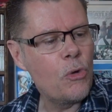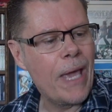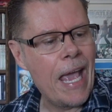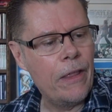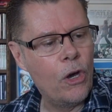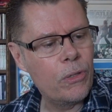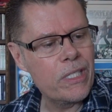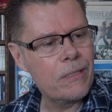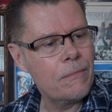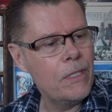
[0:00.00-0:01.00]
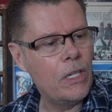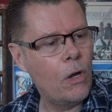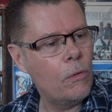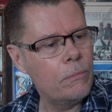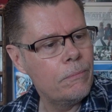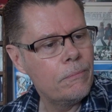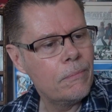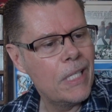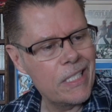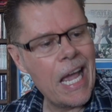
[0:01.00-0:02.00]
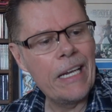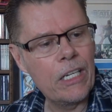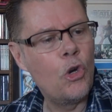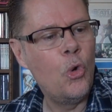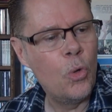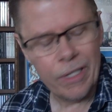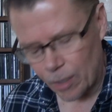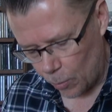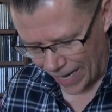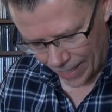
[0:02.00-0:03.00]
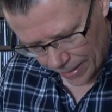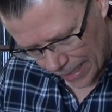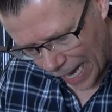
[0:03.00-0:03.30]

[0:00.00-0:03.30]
okay though, it's kind of cool in a way.